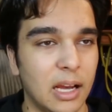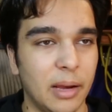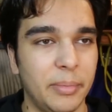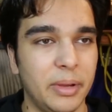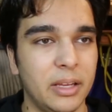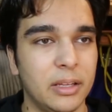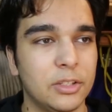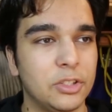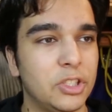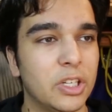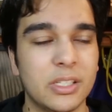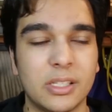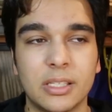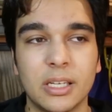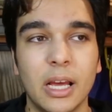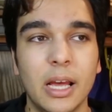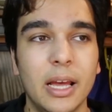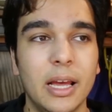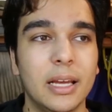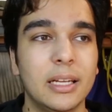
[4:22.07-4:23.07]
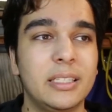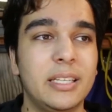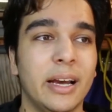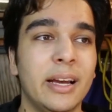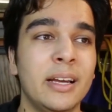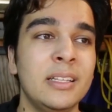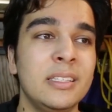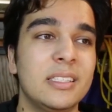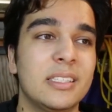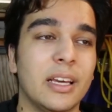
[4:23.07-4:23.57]
I mean, just
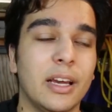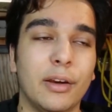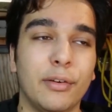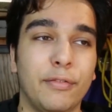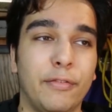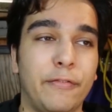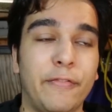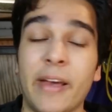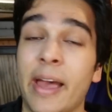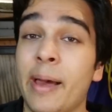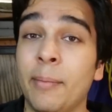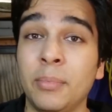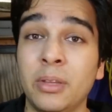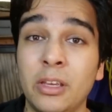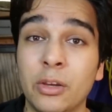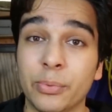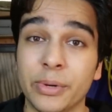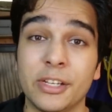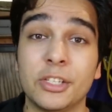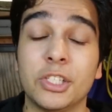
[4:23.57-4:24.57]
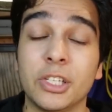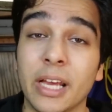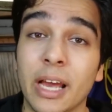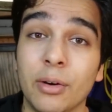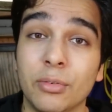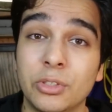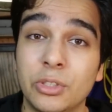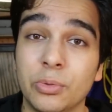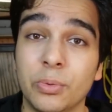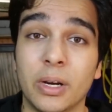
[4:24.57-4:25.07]
tons of family reaching
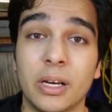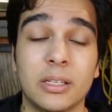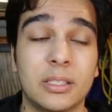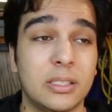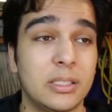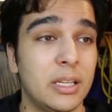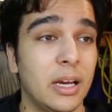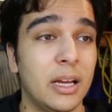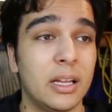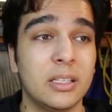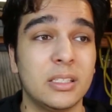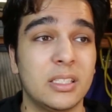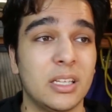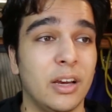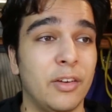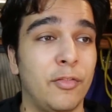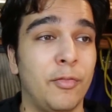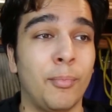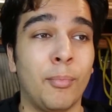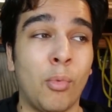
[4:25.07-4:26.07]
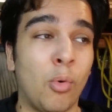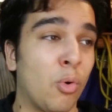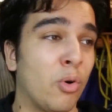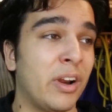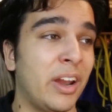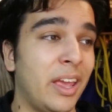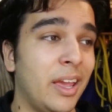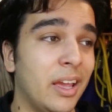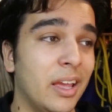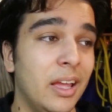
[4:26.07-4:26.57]
out to us, tons of
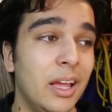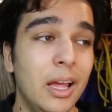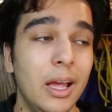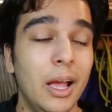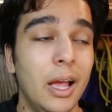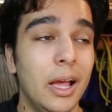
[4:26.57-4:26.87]
mourning,